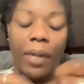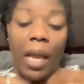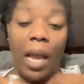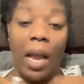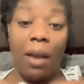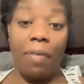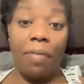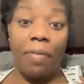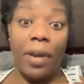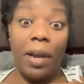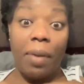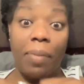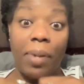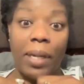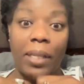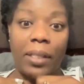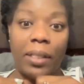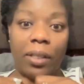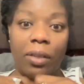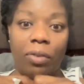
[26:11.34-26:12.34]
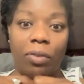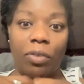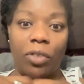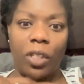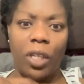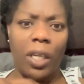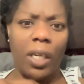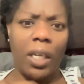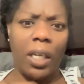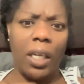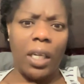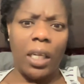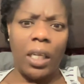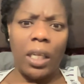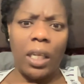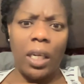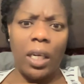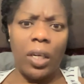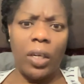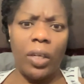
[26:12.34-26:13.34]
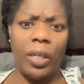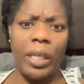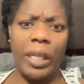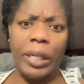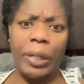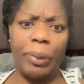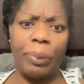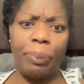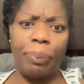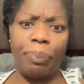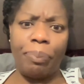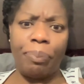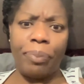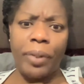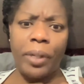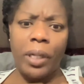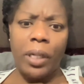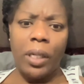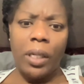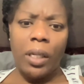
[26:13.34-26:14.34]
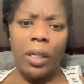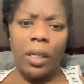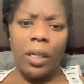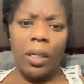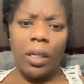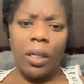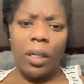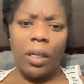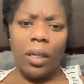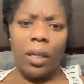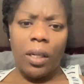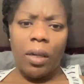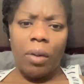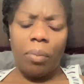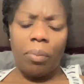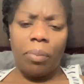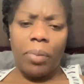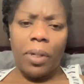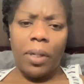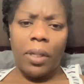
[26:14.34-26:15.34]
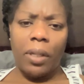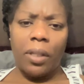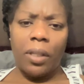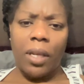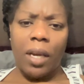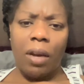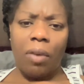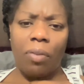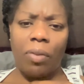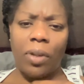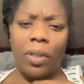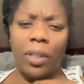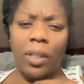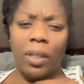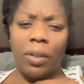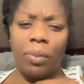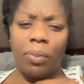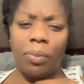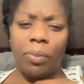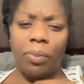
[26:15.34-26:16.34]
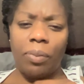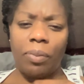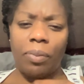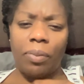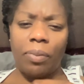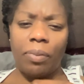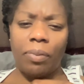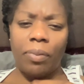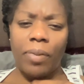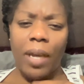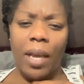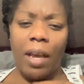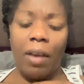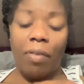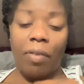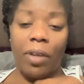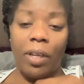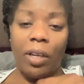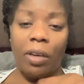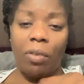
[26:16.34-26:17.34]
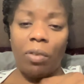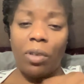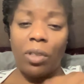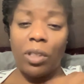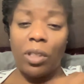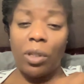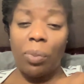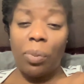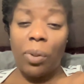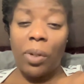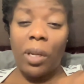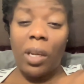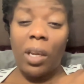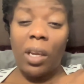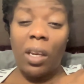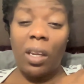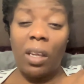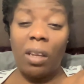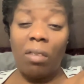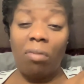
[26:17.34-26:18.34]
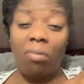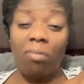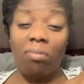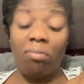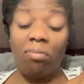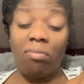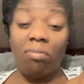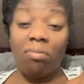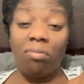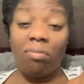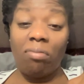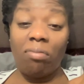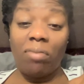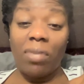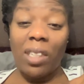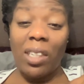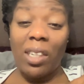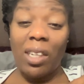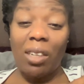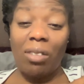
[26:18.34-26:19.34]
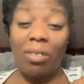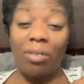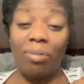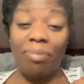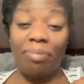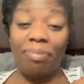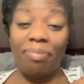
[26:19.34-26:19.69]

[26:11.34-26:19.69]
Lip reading: I find myself checking on him, but not really having it reciprocated, you know,